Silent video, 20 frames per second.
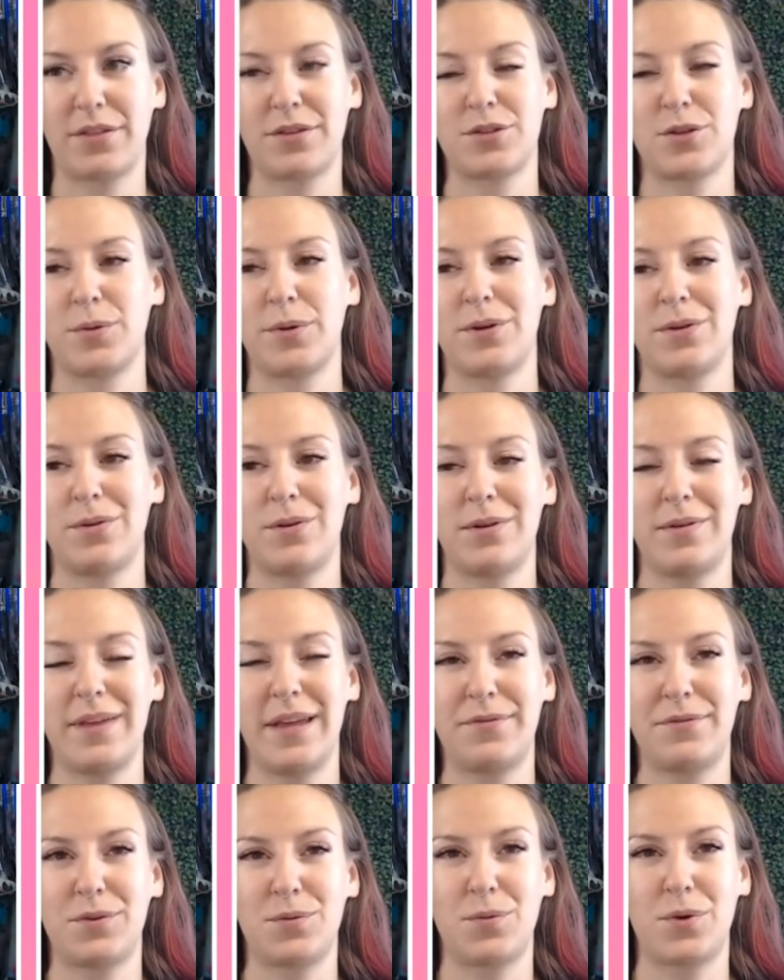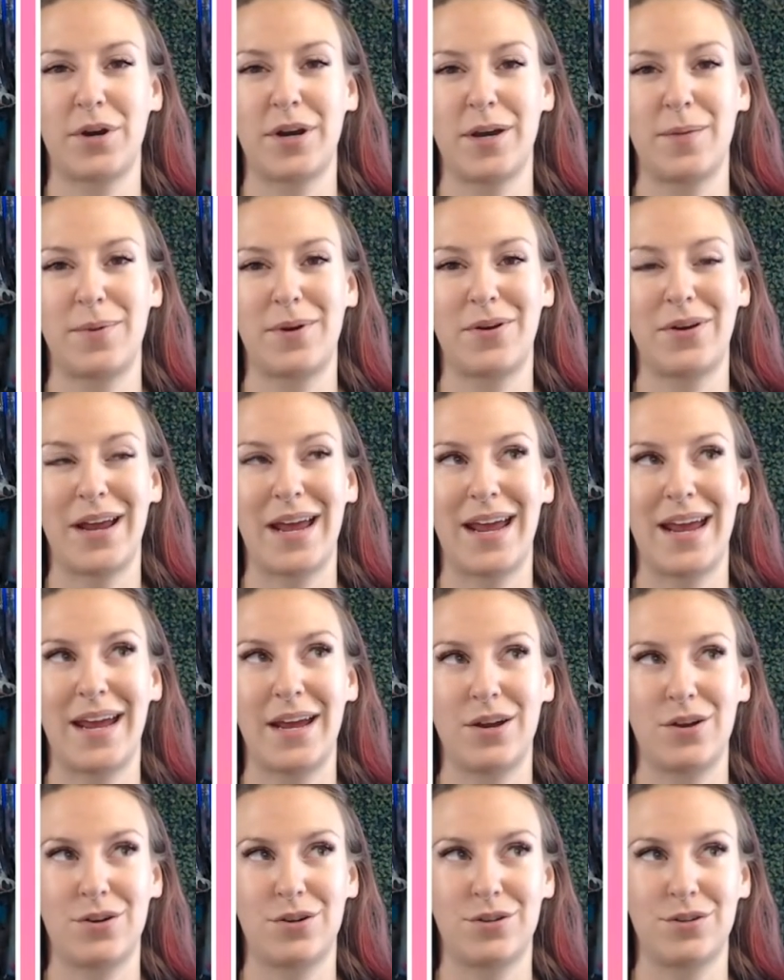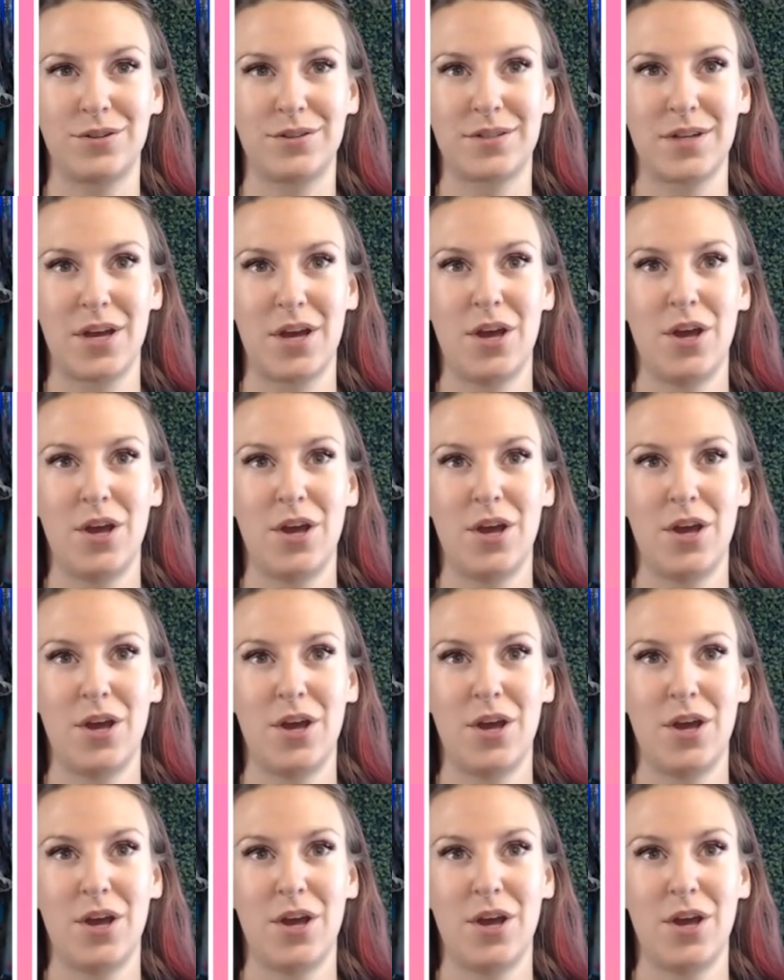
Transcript: So we don't really have to worry about angles.